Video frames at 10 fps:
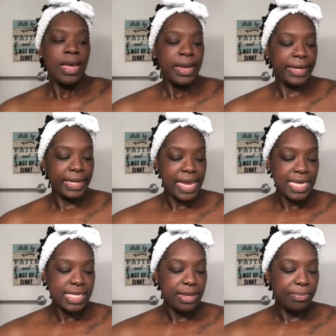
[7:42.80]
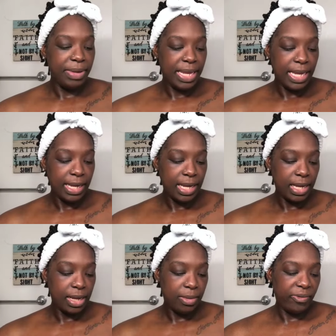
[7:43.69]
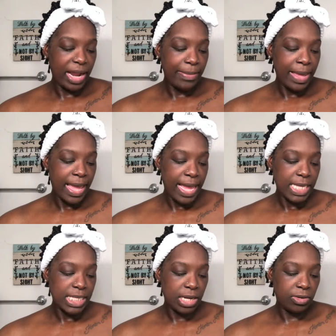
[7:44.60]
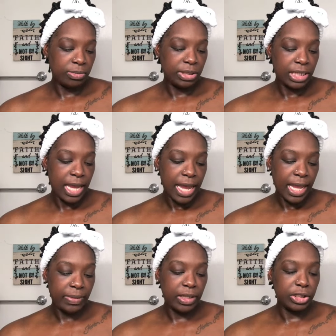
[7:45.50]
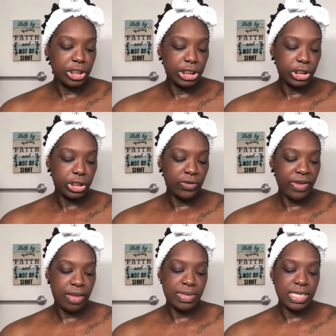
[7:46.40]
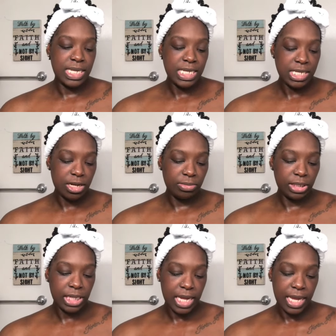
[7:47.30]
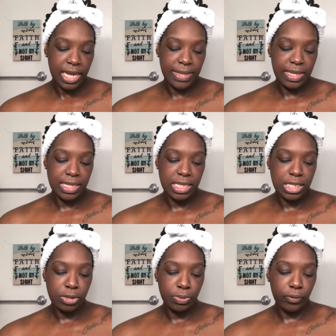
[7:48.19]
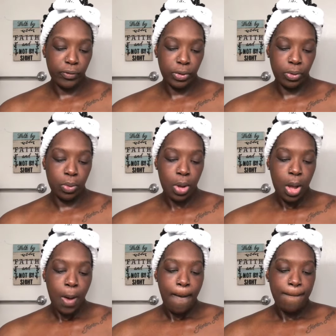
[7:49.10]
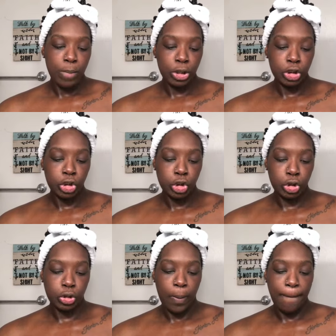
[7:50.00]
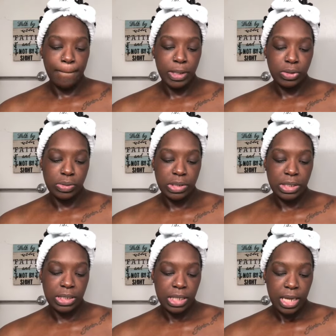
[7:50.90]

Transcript: And it has the B um, Vitamin A Serum Shot and the Ginger Vitamin C Serum Shot and then the Superfood Moisture Boost.